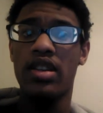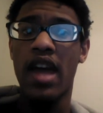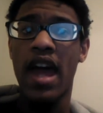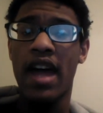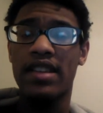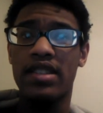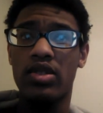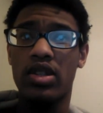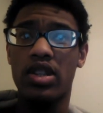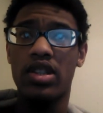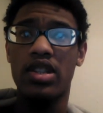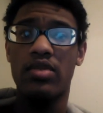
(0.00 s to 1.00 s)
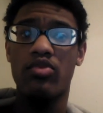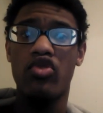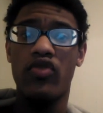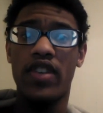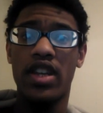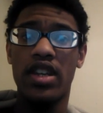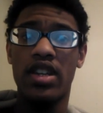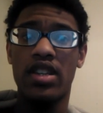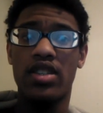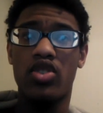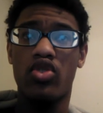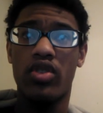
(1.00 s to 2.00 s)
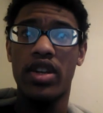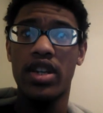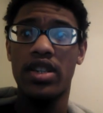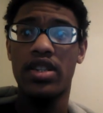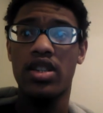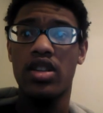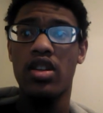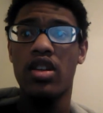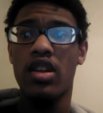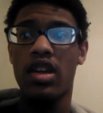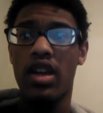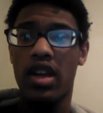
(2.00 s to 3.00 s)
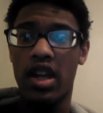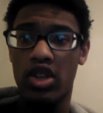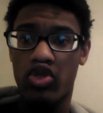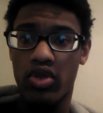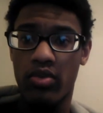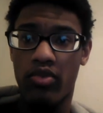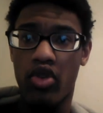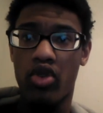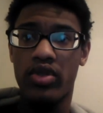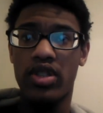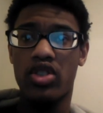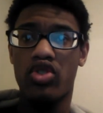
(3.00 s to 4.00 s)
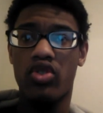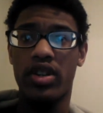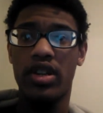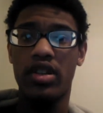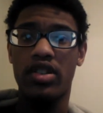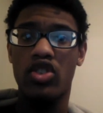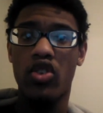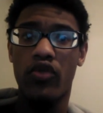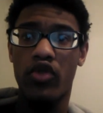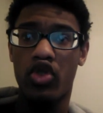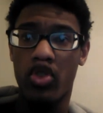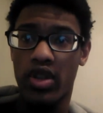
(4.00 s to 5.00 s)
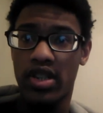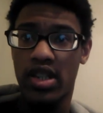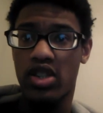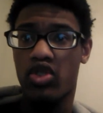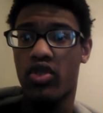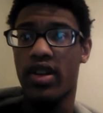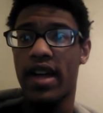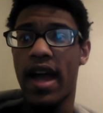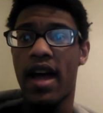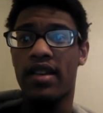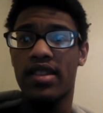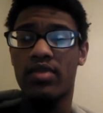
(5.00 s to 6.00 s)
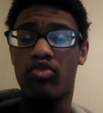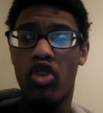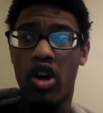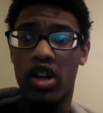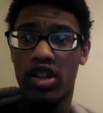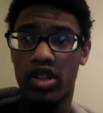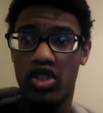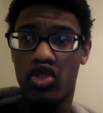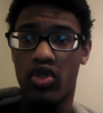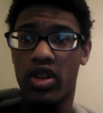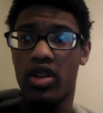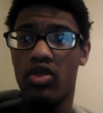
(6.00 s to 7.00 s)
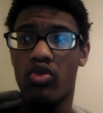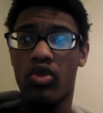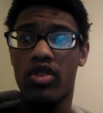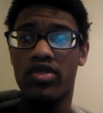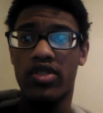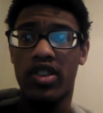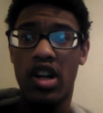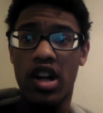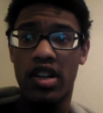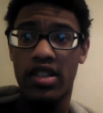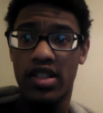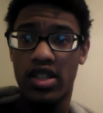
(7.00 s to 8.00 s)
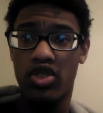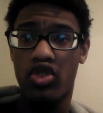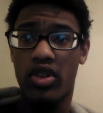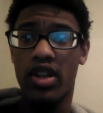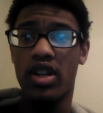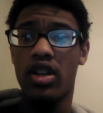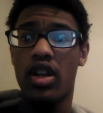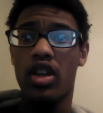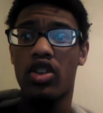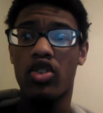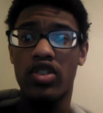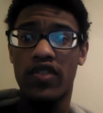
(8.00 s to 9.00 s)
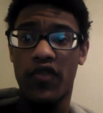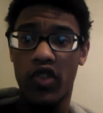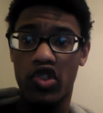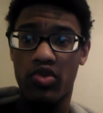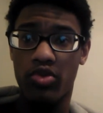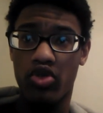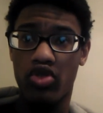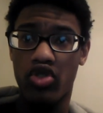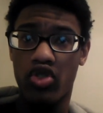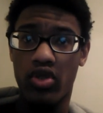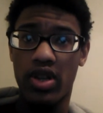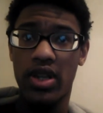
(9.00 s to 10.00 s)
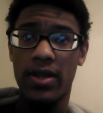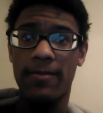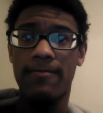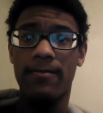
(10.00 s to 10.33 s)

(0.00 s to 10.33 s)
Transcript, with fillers: Acting in this movie is great Adrien Brody is great. Topher Grace is great. Alice Braga is great. Walton Goggins is great. Laurence Fishburne is great.